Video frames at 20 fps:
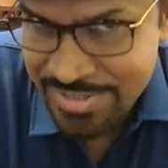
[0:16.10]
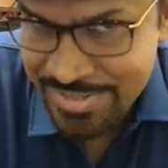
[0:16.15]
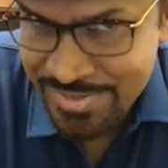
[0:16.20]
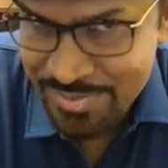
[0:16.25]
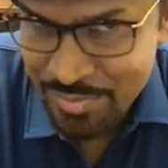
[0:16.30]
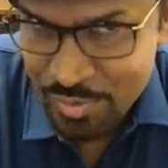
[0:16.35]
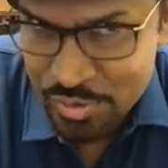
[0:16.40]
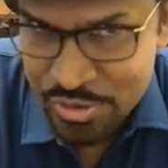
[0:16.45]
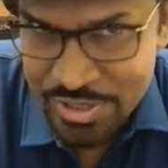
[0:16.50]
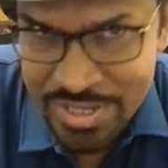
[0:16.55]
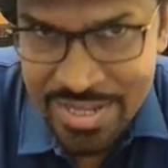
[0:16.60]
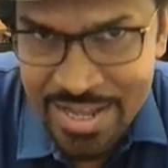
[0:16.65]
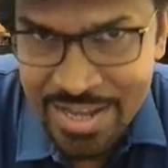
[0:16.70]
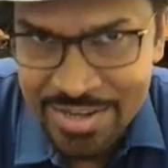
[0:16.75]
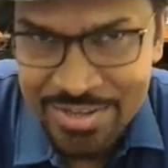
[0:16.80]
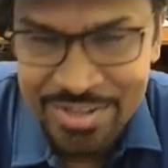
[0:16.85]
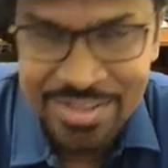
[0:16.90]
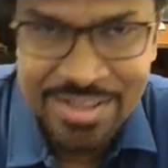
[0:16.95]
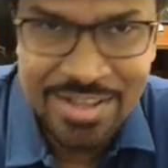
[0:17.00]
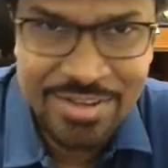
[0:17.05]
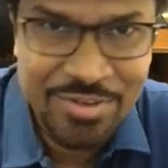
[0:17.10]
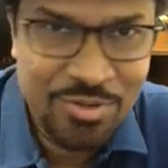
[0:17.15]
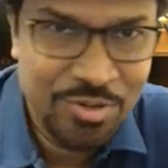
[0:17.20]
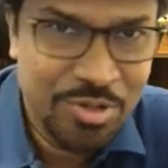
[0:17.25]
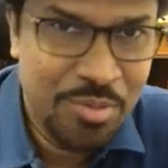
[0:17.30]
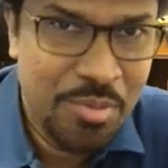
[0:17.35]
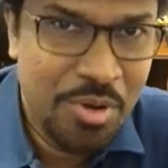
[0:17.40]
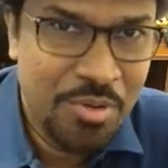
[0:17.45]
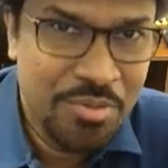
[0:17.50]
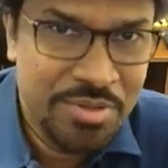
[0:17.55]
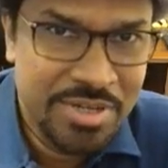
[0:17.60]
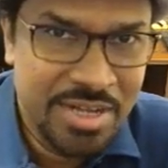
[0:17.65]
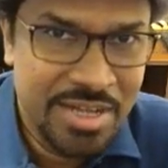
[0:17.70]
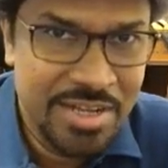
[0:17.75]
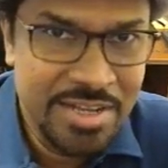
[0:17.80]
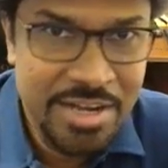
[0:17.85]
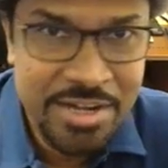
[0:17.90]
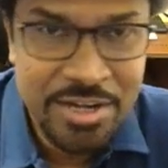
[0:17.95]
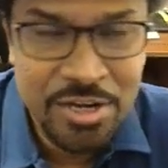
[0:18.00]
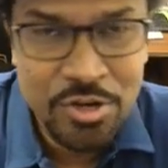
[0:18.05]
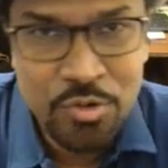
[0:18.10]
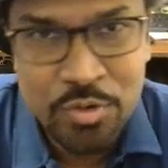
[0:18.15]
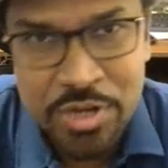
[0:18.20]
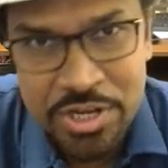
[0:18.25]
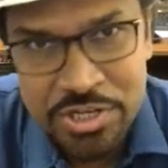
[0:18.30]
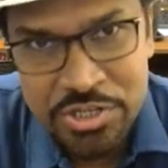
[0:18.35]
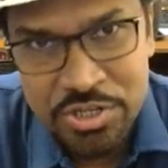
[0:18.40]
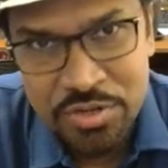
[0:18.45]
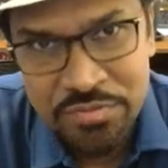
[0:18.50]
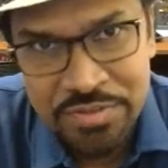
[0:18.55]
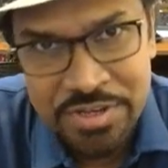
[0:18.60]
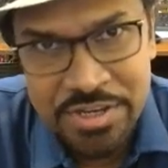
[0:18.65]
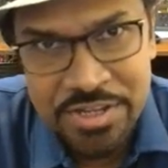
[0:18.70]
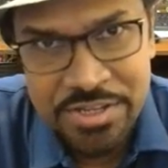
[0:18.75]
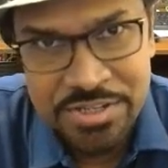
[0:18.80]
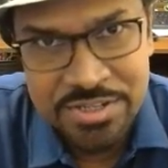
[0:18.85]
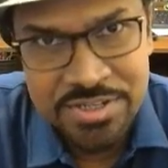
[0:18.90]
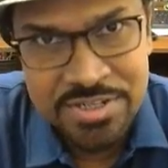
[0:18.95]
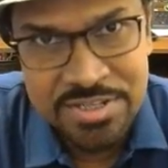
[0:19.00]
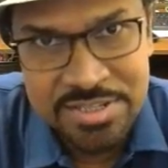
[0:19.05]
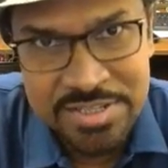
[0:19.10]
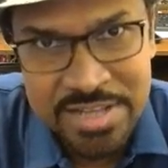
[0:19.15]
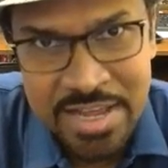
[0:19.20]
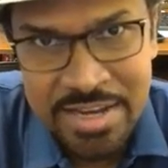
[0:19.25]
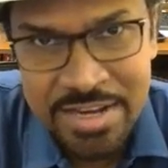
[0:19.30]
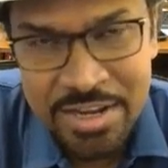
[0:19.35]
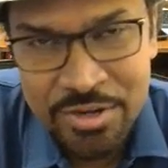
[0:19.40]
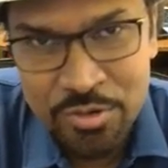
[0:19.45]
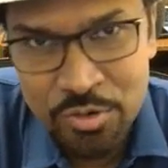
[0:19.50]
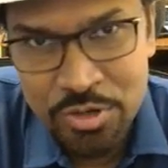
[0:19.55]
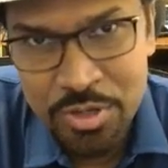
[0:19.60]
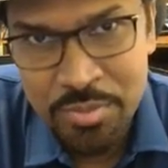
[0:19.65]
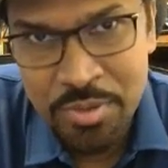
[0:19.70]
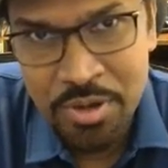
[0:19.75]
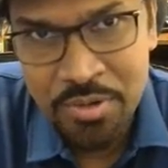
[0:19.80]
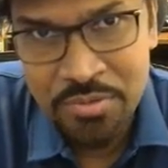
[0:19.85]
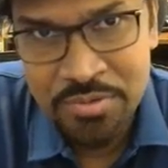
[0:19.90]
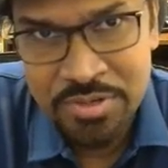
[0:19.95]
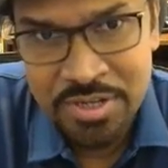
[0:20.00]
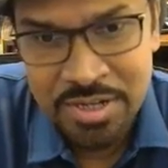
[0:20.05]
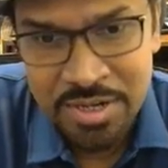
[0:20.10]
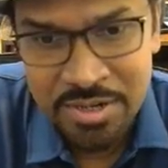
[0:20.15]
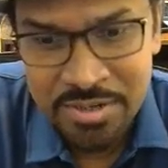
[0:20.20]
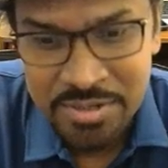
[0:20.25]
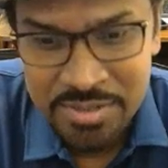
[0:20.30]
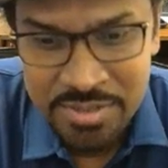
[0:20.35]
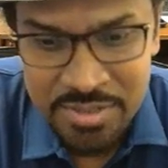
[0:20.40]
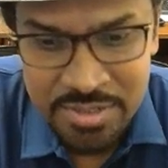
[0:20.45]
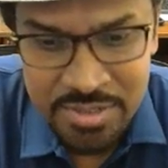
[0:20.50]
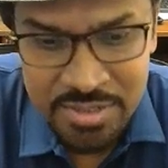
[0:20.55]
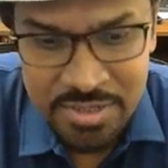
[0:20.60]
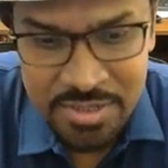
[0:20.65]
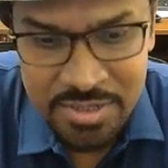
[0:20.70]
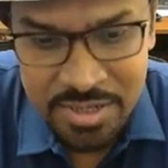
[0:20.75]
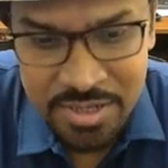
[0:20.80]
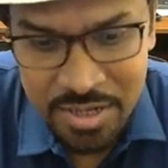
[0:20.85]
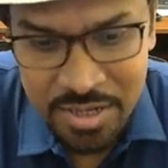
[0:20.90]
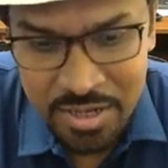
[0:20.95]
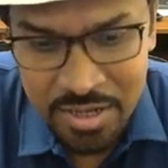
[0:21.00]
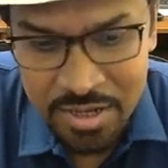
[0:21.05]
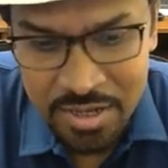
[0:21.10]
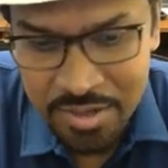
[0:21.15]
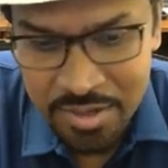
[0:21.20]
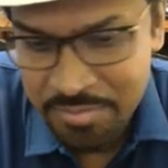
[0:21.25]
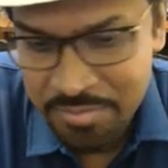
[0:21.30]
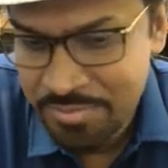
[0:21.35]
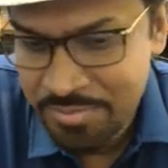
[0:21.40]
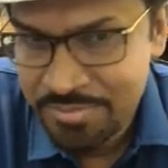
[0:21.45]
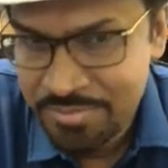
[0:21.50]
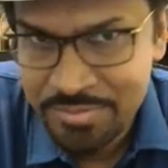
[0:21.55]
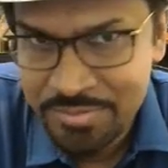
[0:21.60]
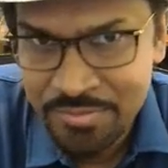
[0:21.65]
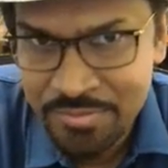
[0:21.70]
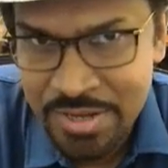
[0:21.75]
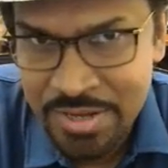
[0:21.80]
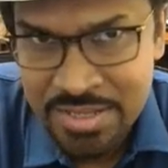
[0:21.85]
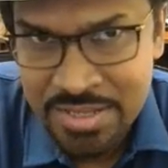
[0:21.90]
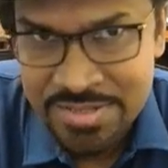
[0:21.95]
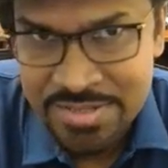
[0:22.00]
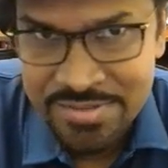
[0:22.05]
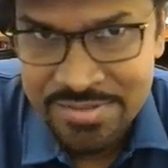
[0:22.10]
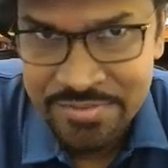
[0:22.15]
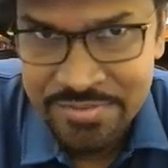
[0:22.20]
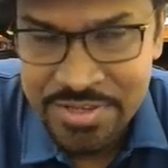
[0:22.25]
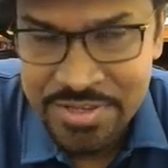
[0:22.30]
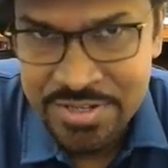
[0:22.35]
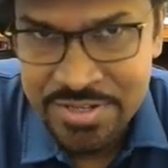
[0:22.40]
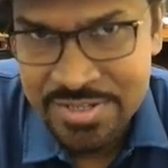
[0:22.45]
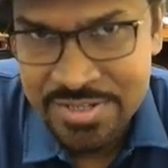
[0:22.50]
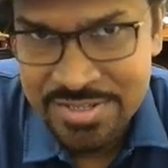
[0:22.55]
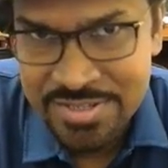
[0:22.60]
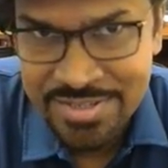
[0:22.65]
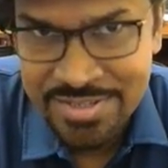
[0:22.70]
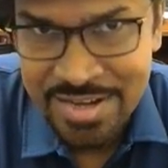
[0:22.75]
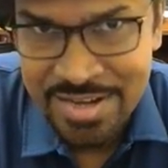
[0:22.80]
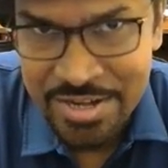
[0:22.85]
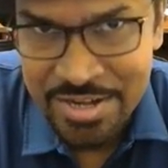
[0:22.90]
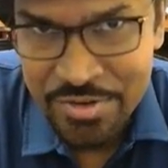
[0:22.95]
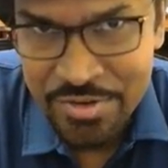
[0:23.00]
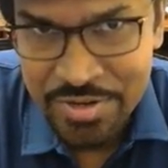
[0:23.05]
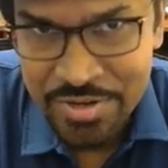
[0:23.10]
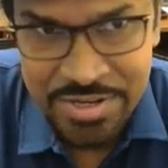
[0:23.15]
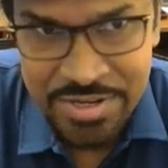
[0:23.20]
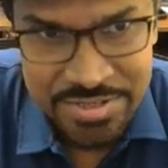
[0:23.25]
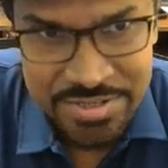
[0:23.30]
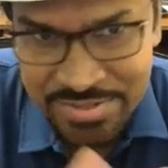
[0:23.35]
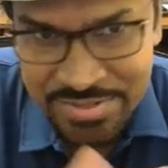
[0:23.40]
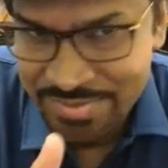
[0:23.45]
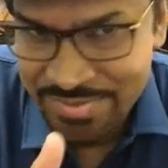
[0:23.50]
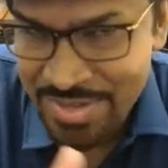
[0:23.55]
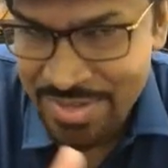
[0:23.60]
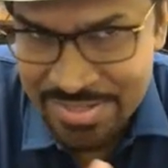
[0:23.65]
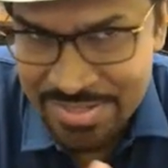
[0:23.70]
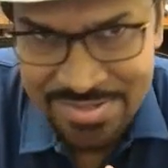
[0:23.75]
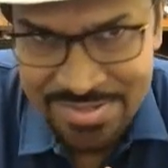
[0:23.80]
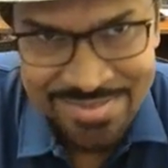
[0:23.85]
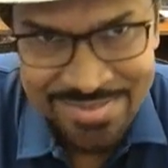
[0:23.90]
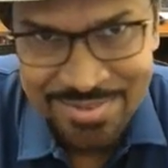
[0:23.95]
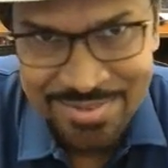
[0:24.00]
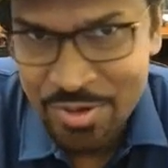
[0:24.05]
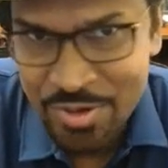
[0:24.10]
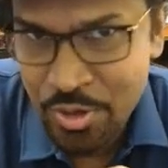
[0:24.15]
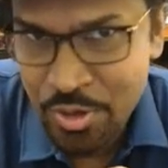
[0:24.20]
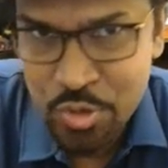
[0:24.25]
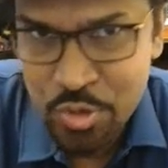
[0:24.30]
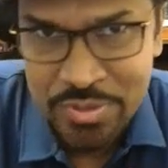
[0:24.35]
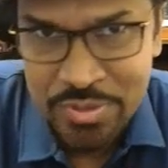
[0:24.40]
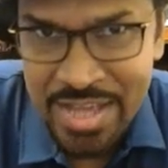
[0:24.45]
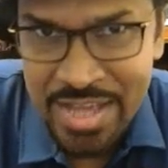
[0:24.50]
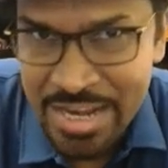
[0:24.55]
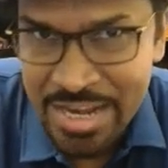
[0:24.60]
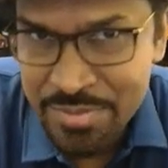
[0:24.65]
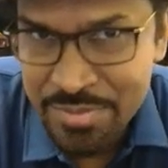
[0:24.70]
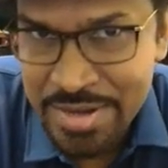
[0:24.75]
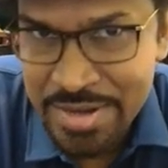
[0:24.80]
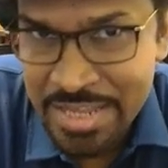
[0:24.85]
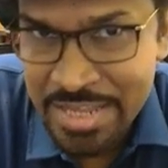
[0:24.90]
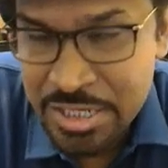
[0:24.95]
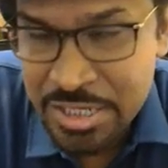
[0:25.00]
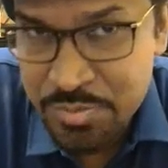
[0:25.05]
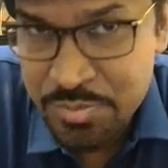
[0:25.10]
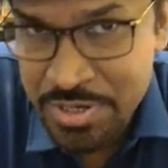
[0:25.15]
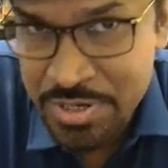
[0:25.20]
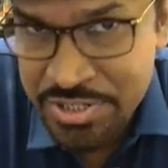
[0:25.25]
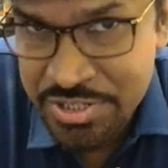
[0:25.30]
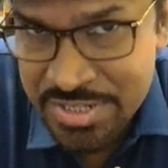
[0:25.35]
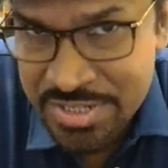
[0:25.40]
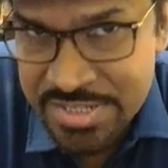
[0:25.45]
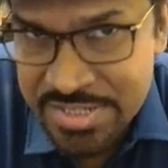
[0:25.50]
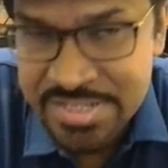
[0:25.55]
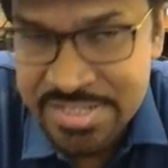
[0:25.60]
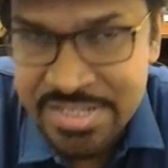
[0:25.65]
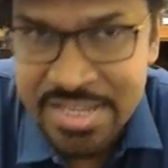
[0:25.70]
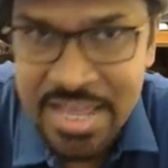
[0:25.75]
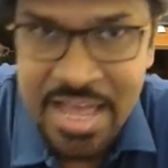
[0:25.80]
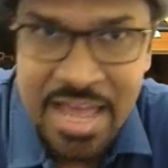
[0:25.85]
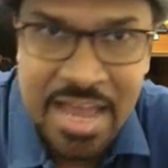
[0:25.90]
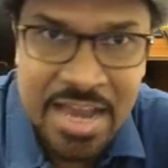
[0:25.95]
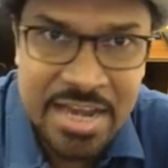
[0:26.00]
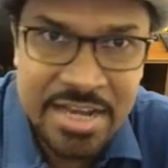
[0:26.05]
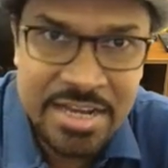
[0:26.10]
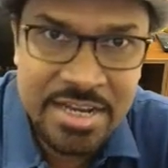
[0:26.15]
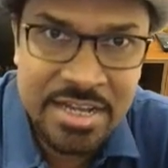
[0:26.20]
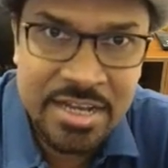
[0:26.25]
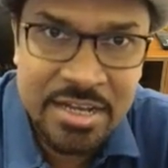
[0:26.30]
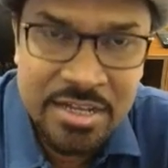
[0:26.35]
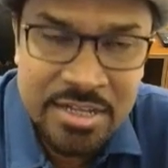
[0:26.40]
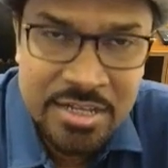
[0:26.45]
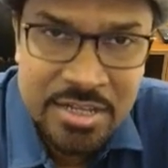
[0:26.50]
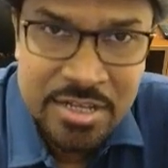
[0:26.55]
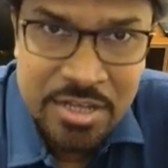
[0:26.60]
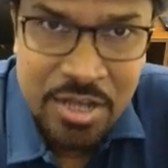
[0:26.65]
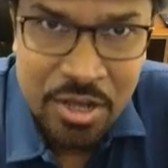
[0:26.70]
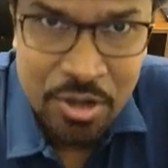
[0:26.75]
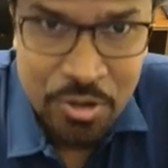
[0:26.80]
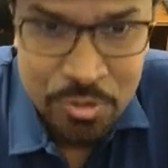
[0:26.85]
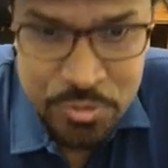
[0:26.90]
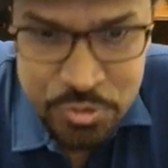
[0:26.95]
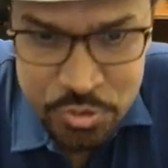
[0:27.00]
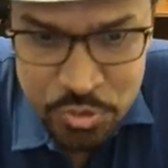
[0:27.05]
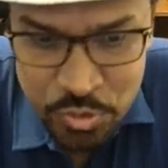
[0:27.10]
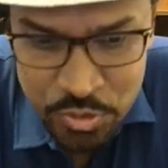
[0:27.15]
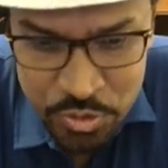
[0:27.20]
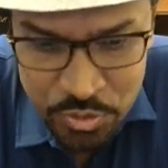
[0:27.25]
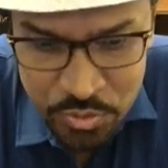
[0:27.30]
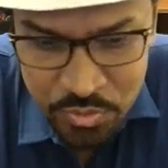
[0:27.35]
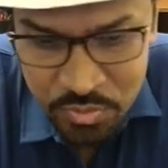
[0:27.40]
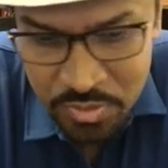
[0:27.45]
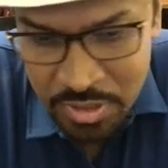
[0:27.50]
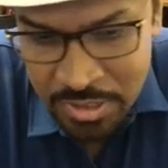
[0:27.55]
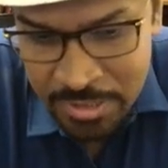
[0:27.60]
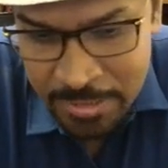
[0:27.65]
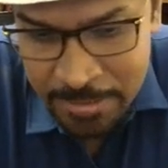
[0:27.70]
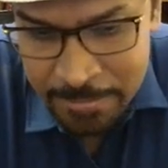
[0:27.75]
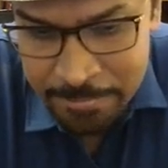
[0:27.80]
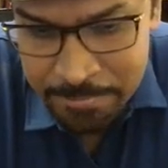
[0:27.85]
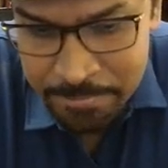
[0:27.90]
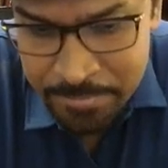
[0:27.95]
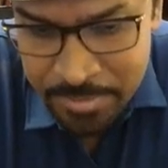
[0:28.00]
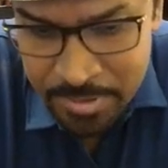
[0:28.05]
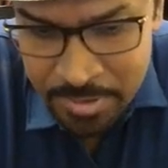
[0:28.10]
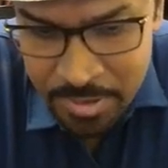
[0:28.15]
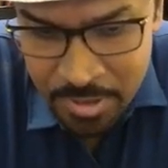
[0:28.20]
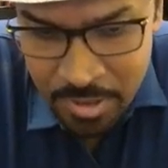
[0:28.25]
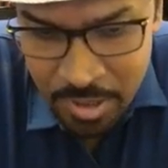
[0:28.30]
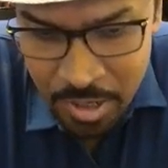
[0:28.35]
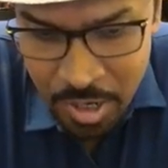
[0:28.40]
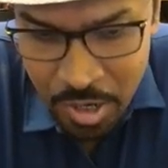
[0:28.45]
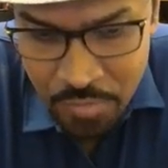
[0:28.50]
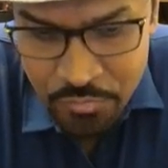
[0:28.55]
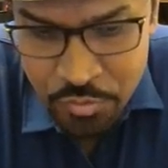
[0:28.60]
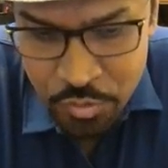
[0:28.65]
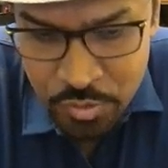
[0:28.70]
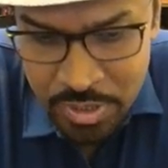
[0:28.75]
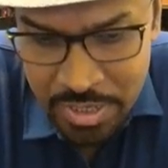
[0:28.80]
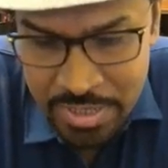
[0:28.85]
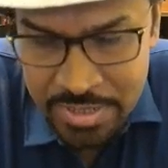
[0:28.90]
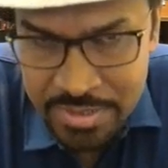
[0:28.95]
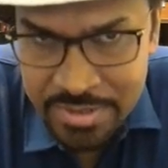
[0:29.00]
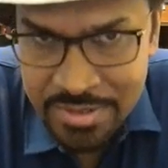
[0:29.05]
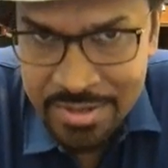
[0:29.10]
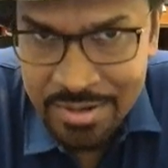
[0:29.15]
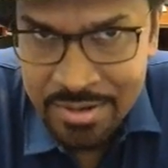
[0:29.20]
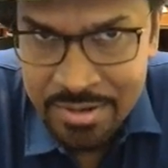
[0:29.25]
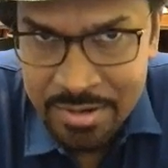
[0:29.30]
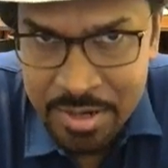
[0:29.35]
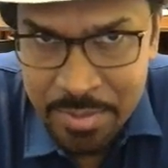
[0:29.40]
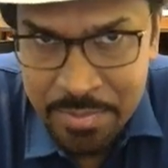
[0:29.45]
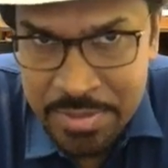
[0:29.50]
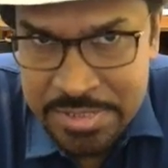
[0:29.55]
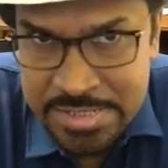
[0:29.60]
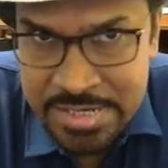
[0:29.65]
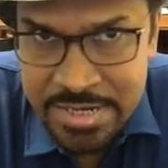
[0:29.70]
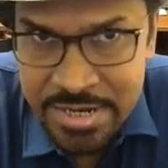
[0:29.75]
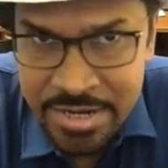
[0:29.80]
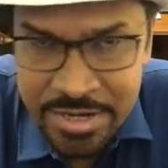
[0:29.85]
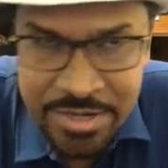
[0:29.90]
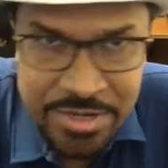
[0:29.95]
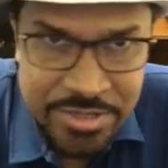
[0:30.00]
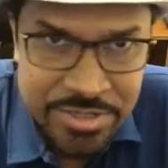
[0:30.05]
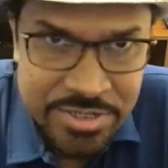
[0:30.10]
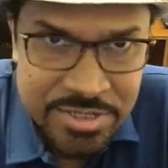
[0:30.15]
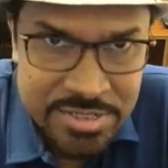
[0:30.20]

mostly. I think I talked about uh, literal notation of integers and I told you about uh, uh, various features related to integers that's got to do with arithmetic expressions. And I uh, also told you um, how you can represent integers in